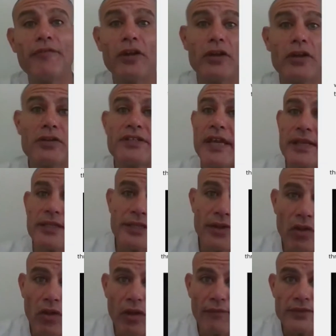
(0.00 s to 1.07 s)
fellow
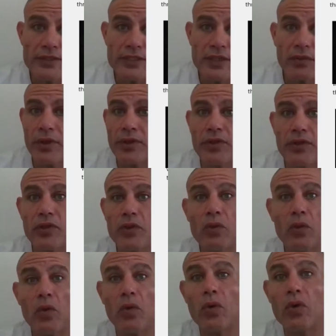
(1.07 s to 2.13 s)
tactical officer with
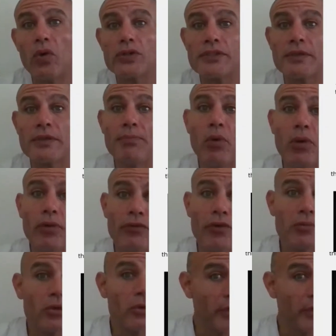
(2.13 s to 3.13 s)
you or support from